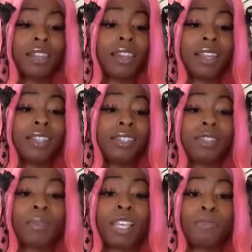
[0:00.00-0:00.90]
Like this is
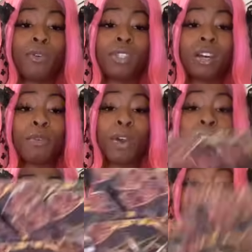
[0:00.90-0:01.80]
something that's supposed to come around.
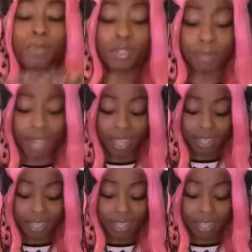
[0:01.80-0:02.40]
It's been supposed to be like,